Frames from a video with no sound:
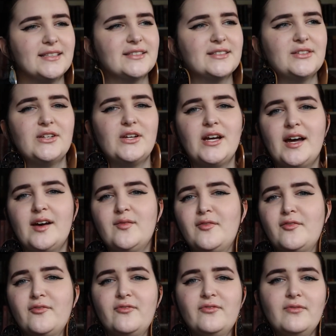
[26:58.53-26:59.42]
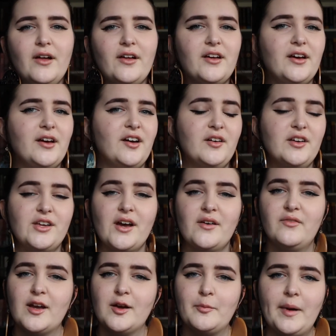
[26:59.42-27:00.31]
So you got
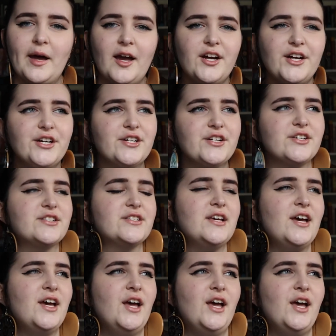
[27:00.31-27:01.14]
vampires,